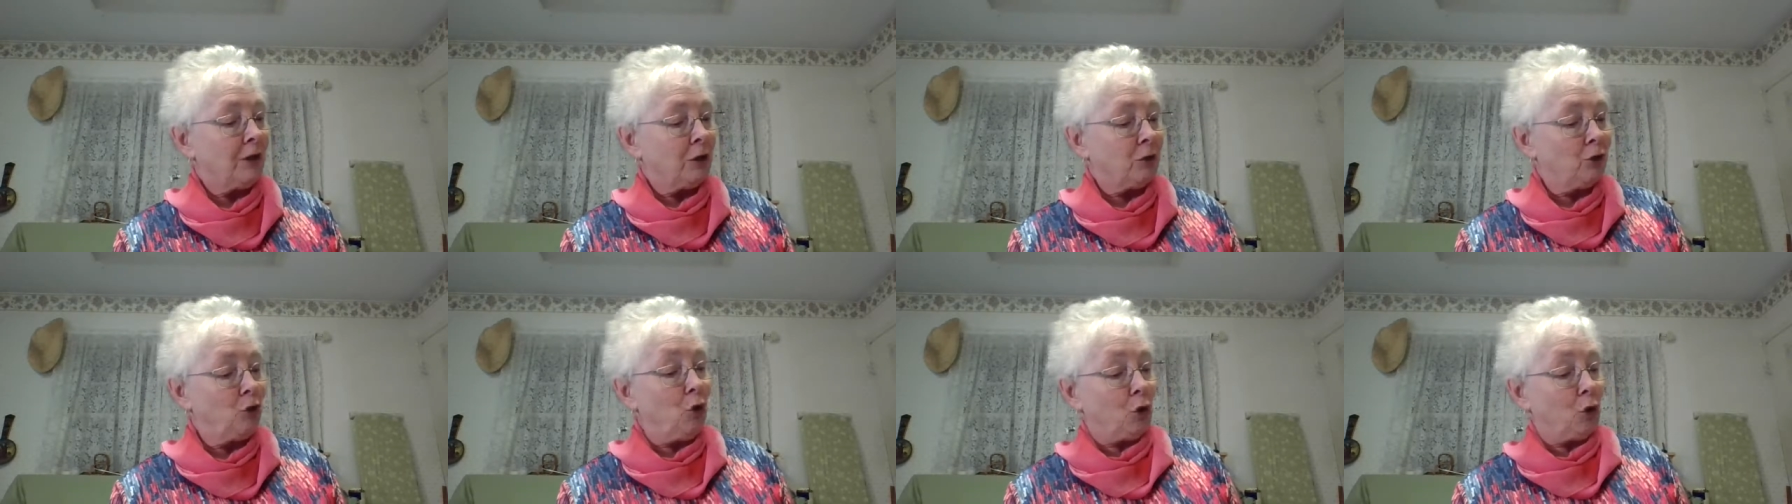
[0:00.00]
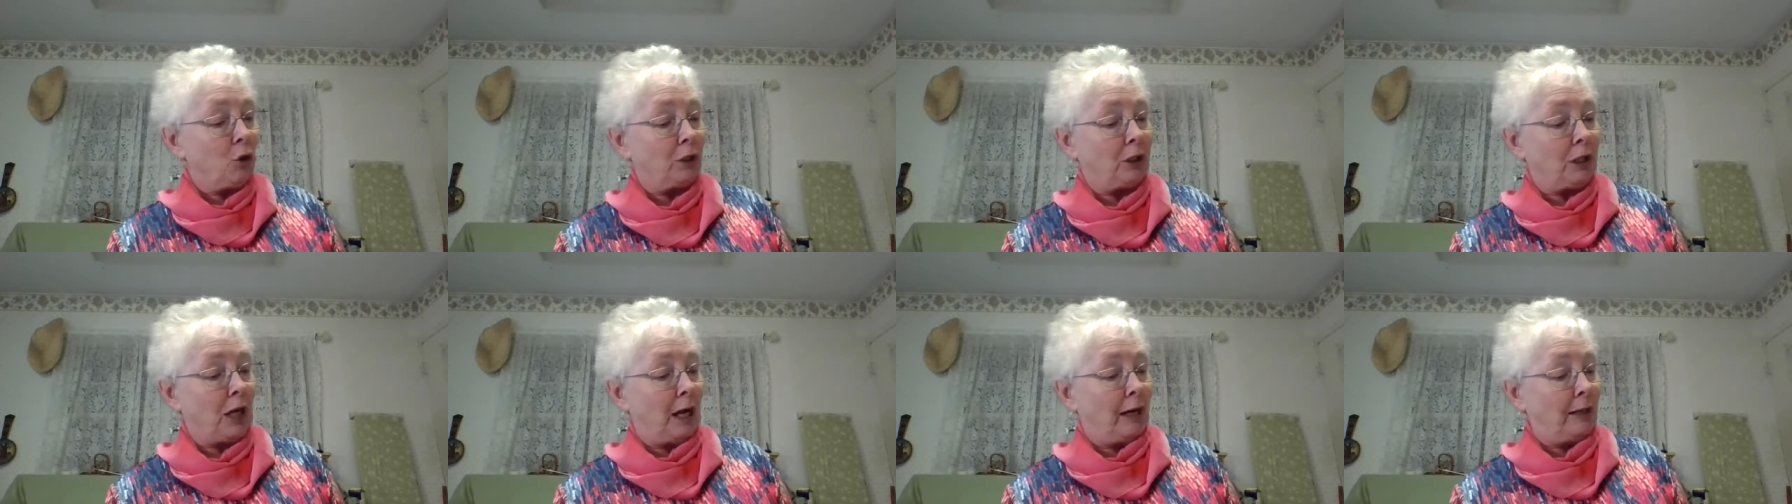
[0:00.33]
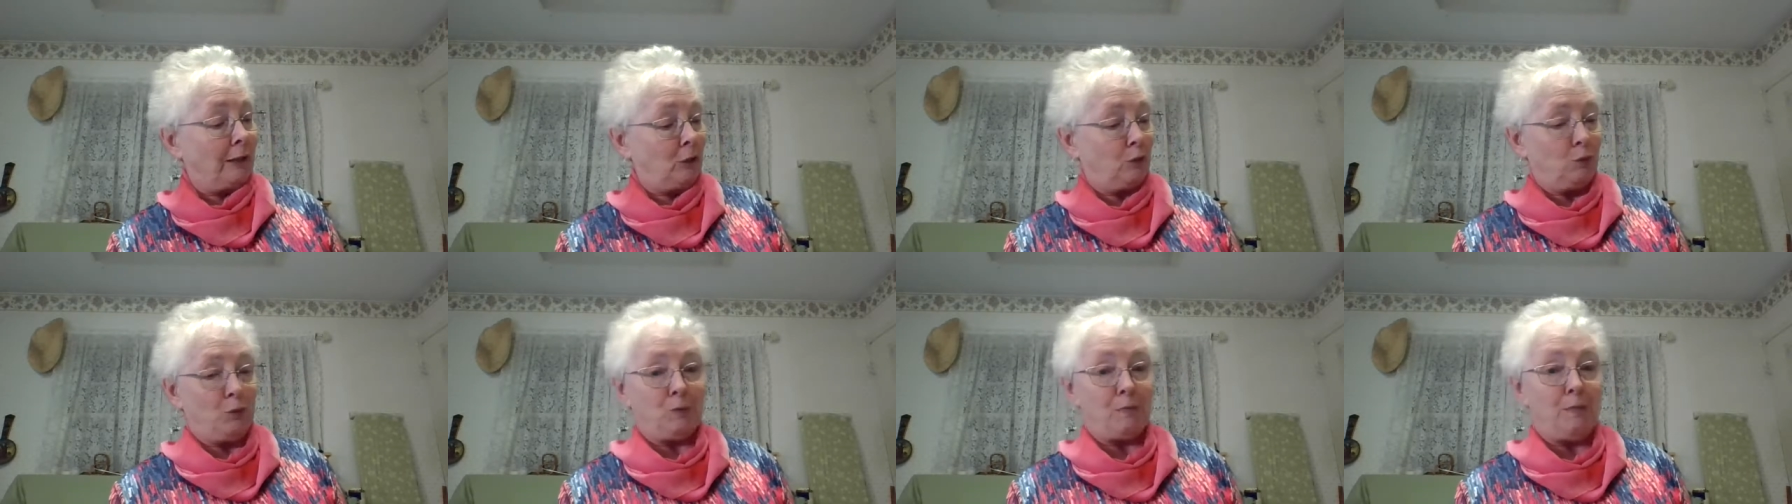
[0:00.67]
Your
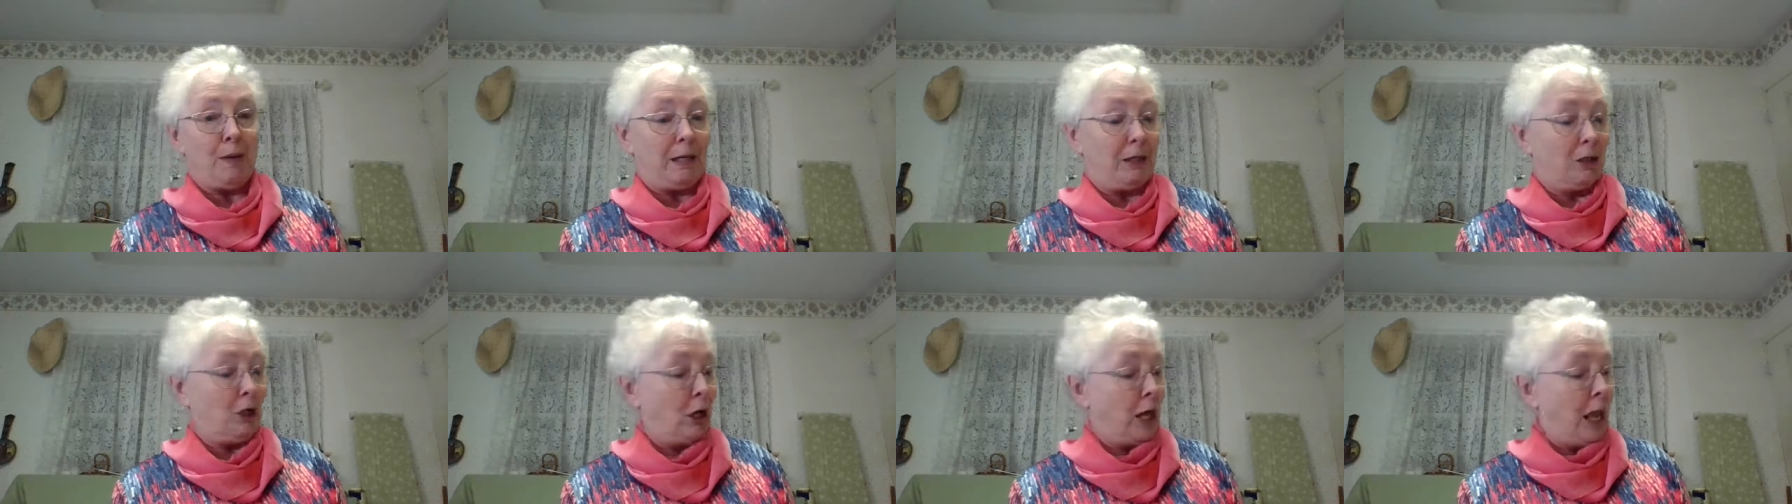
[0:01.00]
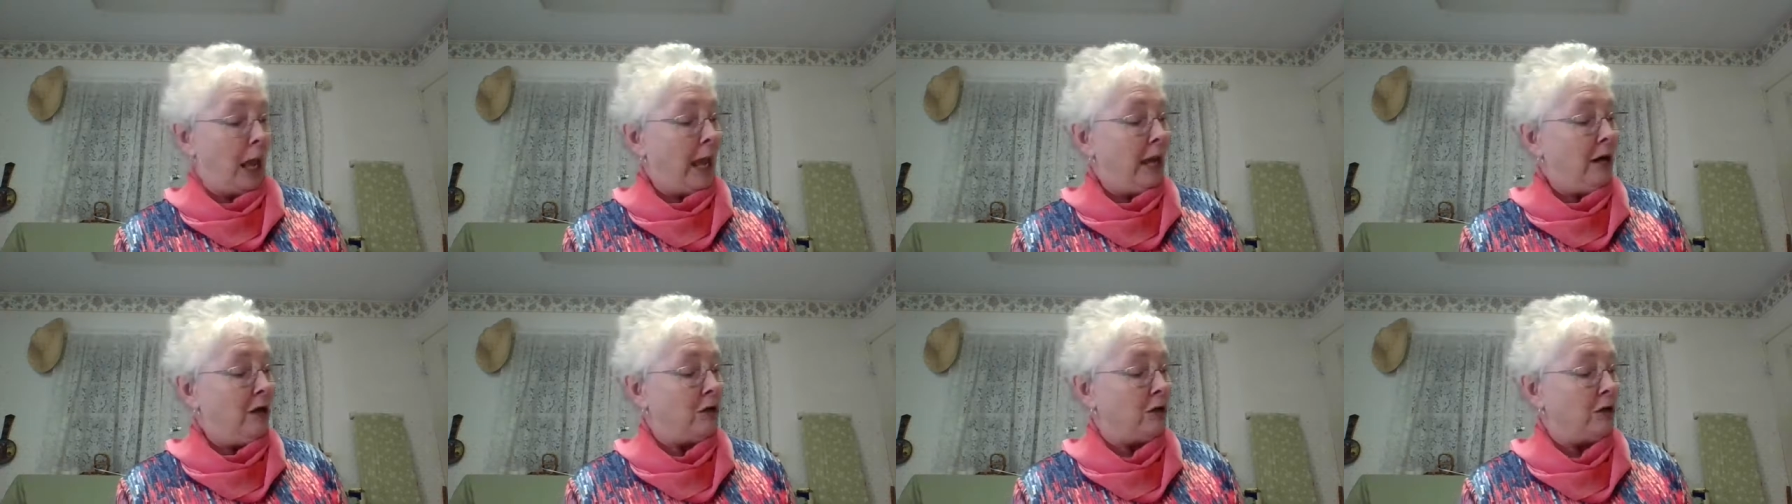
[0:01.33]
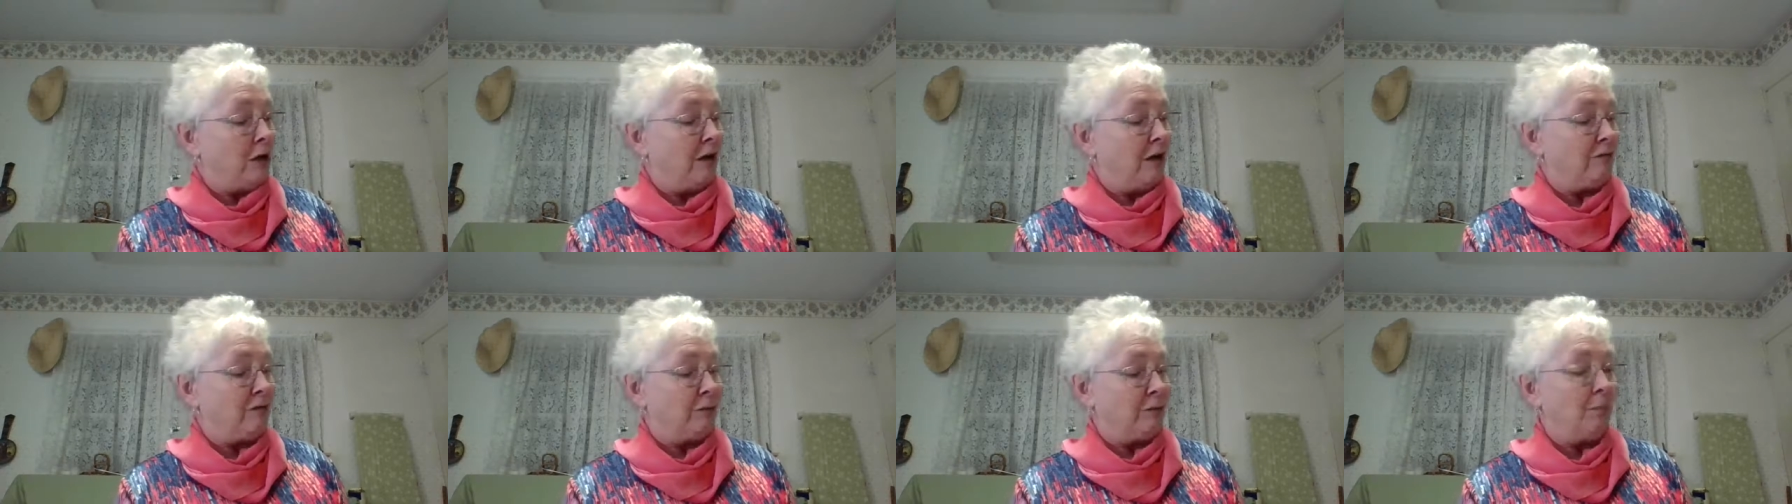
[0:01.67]
kind was made an end
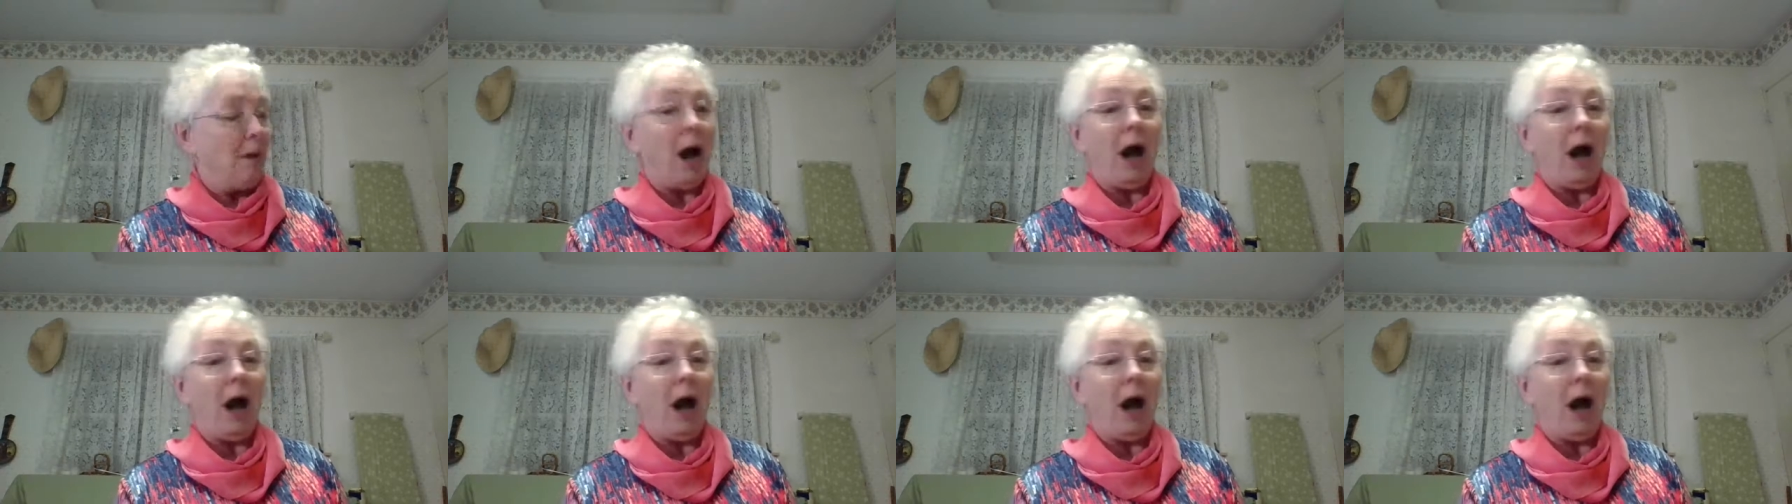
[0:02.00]
of in